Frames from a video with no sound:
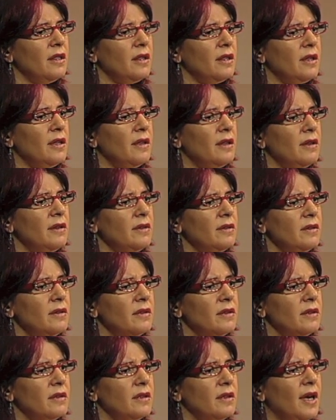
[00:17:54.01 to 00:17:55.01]
The
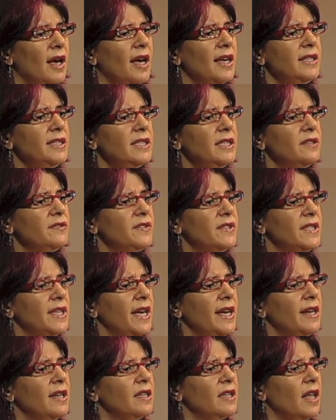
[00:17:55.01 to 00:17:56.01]
idea of
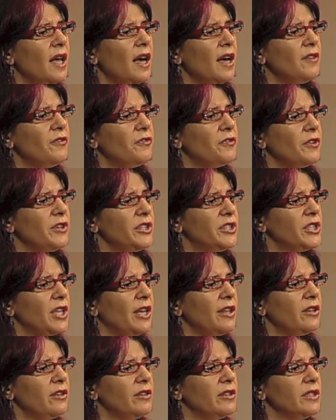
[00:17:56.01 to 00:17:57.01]
staying alive for each
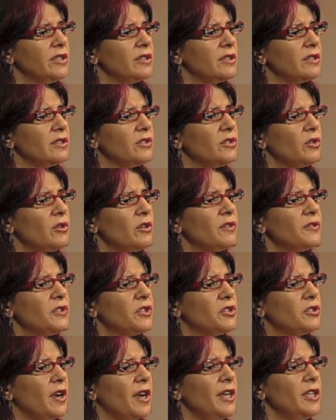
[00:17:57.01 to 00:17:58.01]
other is a sort of
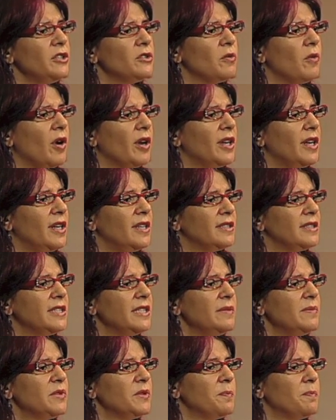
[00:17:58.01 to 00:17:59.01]
strange one, and it
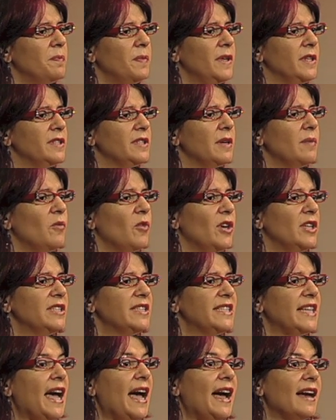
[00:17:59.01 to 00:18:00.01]
seems in some ways
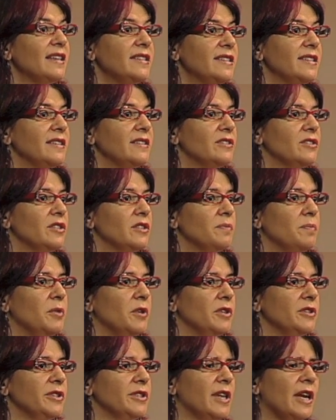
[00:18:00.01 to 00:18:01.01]
taxing to the
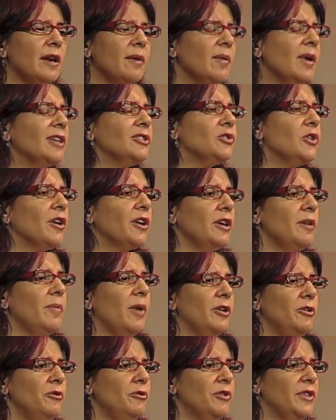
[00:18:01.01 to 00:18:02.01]
person. And I'm not talking
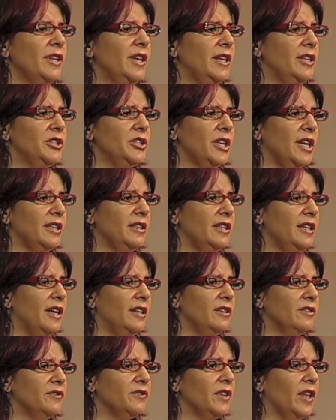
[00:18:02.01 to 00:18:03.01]
about euthanasia at the
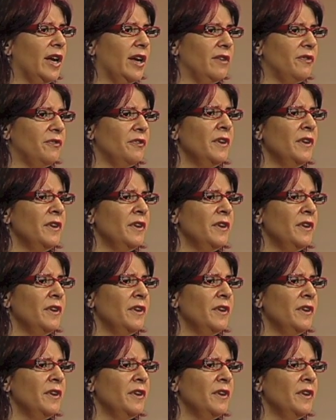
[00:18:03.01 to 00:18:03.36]
end of life.